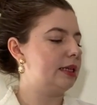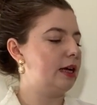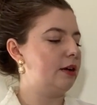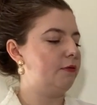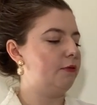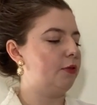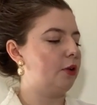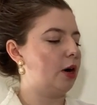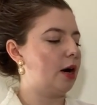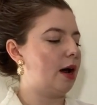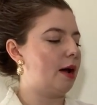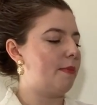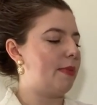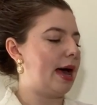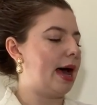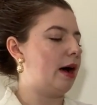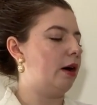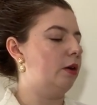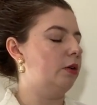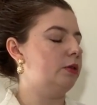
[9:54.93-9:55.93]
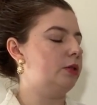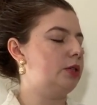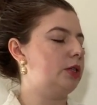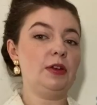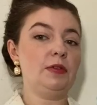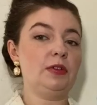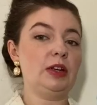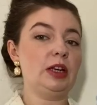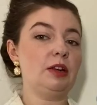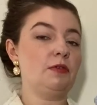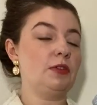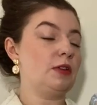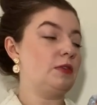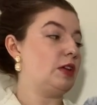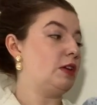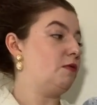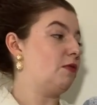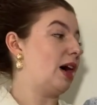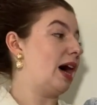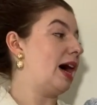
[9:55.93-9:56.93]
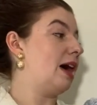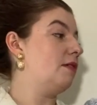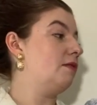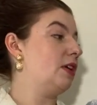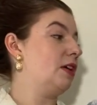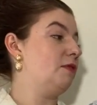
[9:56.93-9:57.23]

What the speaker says: it for about 50 to 55.